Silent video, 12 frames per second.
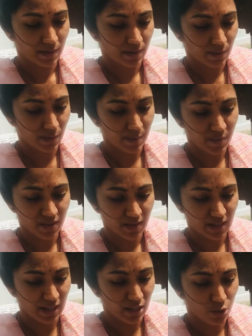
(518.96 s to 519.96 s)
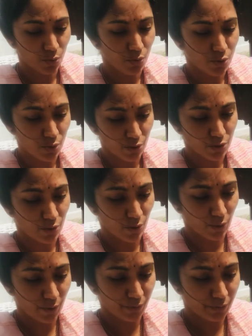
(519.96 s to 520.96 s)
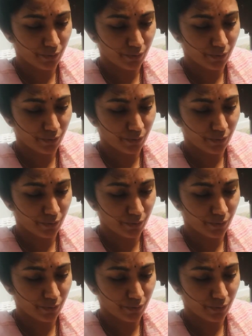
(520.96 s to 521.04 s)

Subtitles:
So I'm just taking 2 nodes off